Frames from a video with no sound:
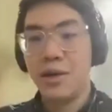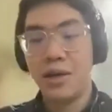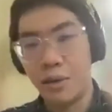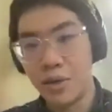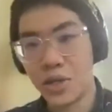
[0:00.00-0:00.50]

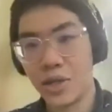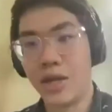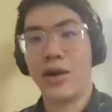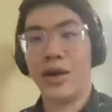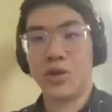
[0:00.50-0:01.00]
a bunch of
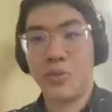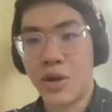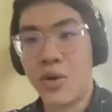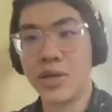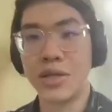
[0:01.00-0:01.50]
linear algebra
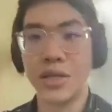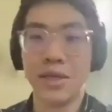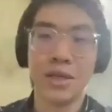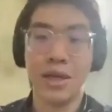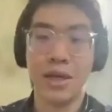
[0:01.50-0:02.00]

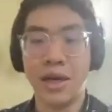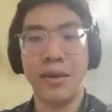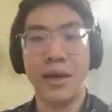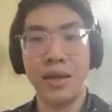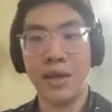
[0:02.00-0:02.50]
courses
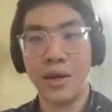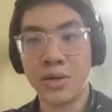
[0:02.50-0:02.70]
in there.